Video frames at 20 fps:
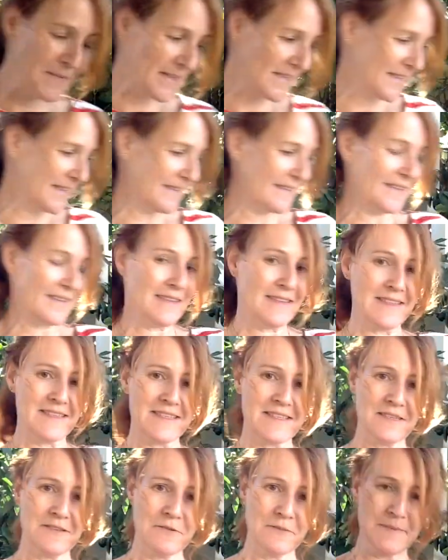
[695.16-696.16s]
making
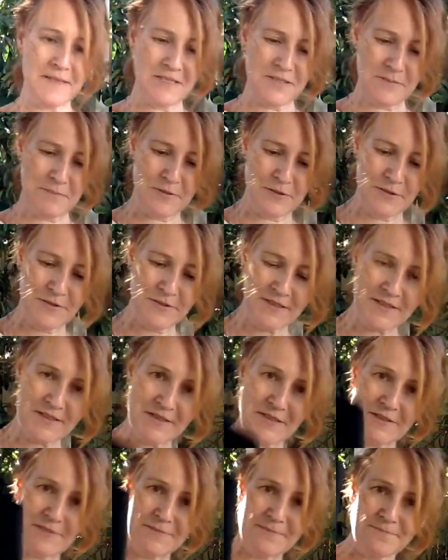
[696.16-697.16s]
these winter boots.
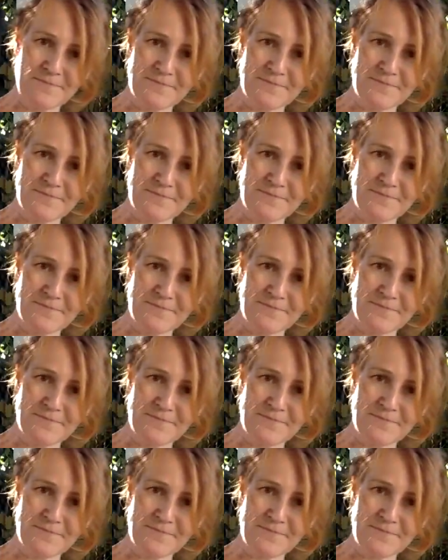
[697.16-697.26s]
So